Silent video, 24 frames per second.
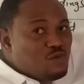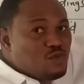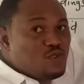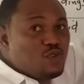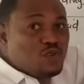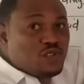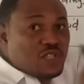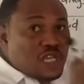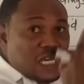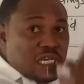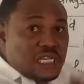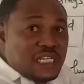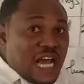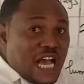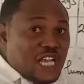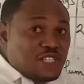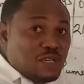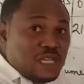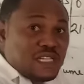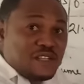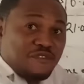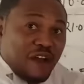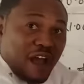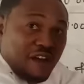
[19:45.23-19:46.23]
we use. That's
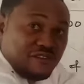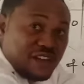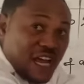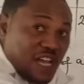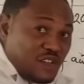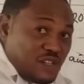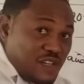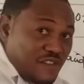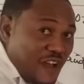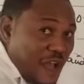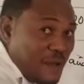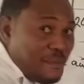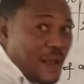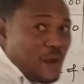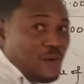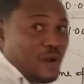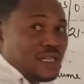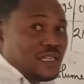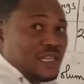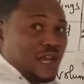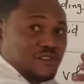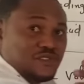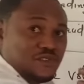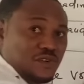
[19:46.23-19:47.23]
25. Then you divide by
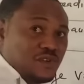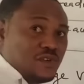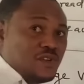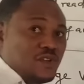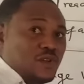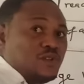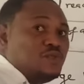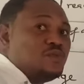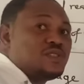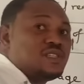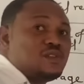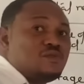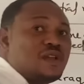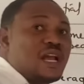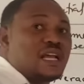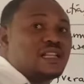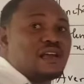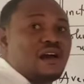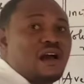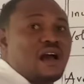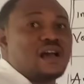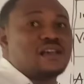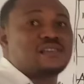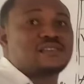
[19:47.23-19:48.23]
1000. You still get
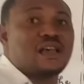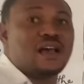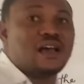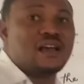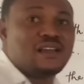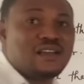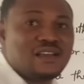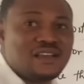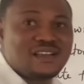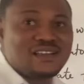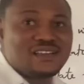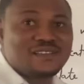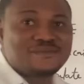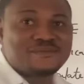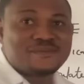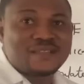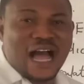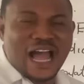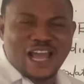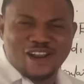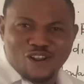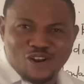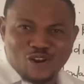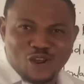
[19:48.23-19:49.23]
our answer.
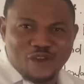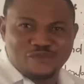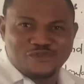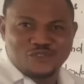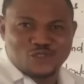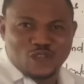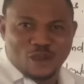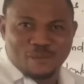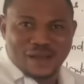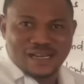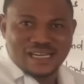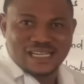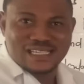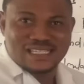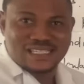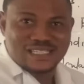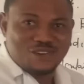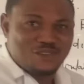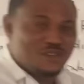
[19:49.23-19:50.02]
I don't know if somebody is still